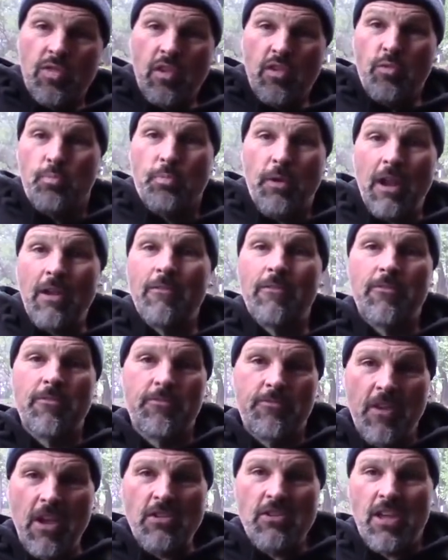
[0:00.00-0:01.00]
The spring
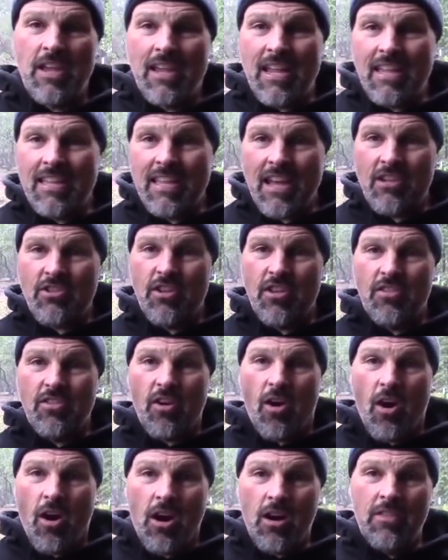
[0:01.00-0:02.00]
fishing conditions
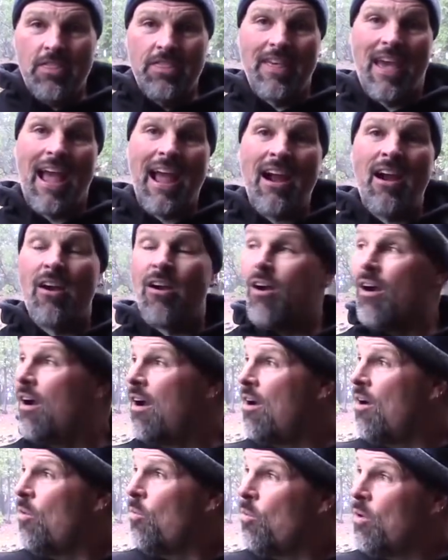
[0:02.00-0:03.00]
are there.
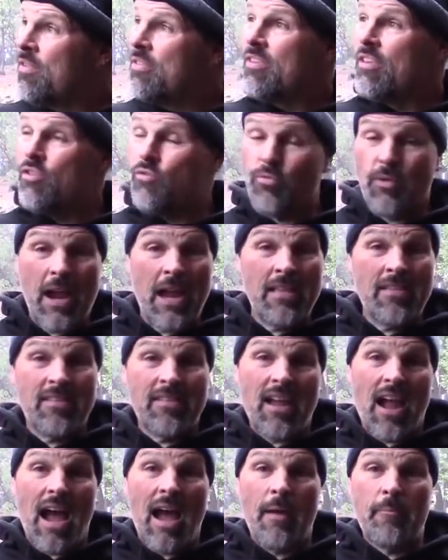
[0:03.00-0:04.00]
Once this rain
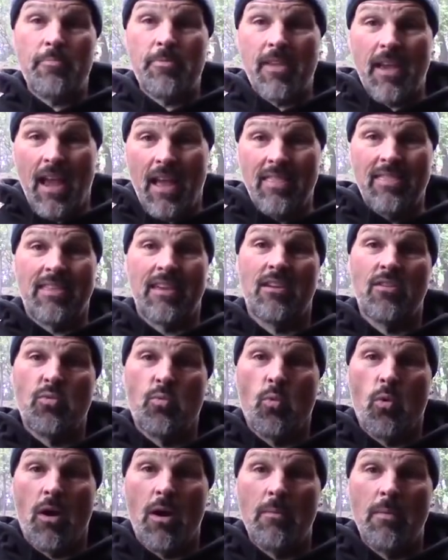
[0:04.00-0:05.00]
stops and things
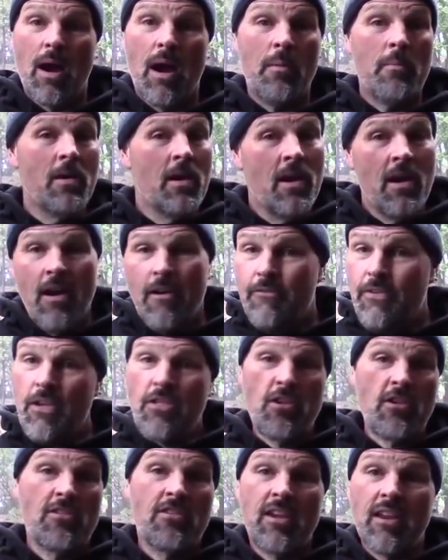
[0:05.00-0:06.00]
warm up,
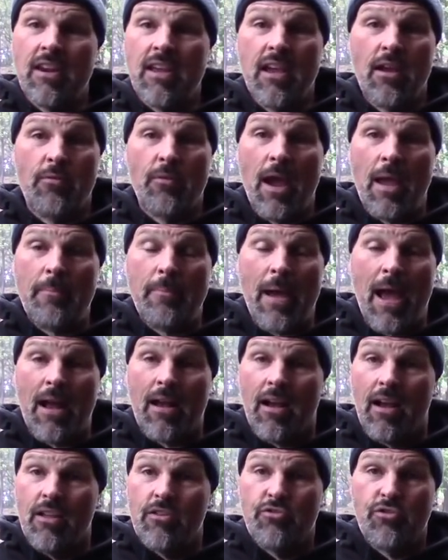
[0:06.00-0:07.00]
fishing's going to get right
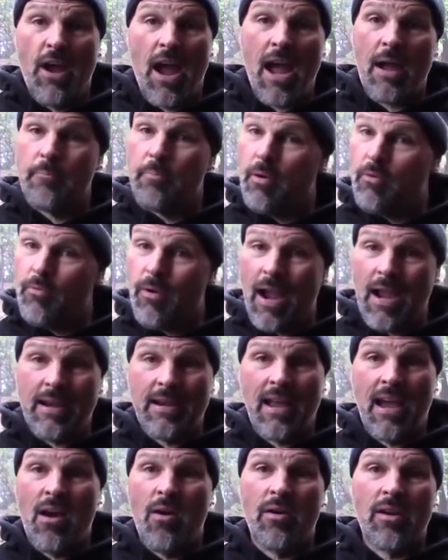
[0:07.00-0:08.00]
back on track, but right
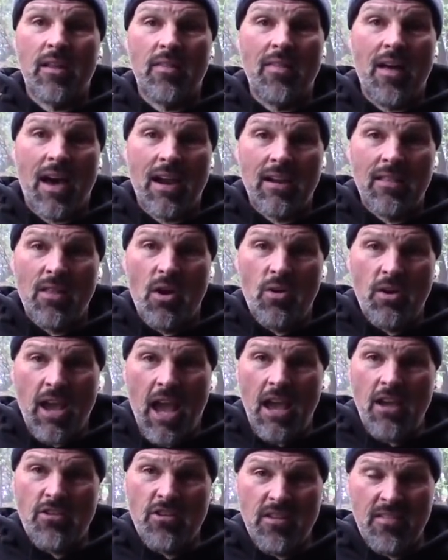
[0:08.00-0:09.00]
now at a lot of
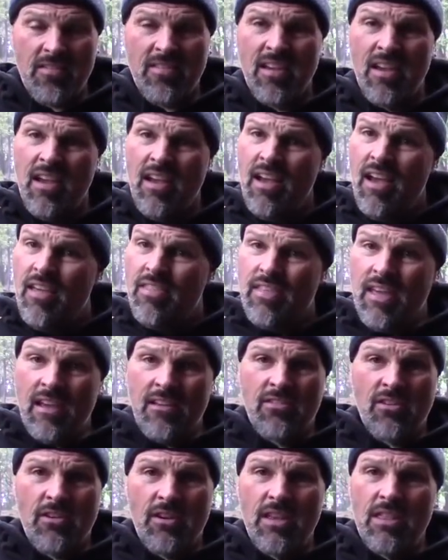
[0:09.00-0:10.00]
locations,
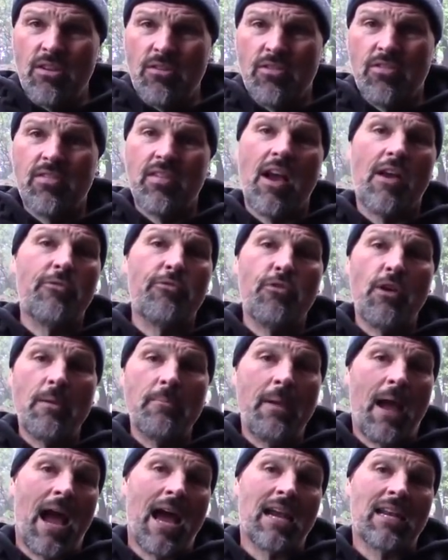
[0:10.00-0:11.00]
things are either
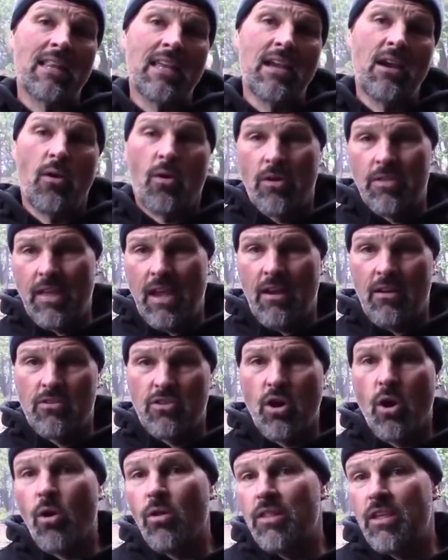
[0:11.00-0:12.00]
suffering badly or they are
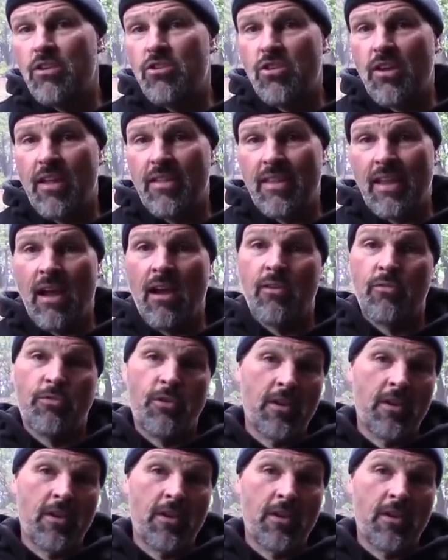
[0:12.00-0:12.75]
totally shut down.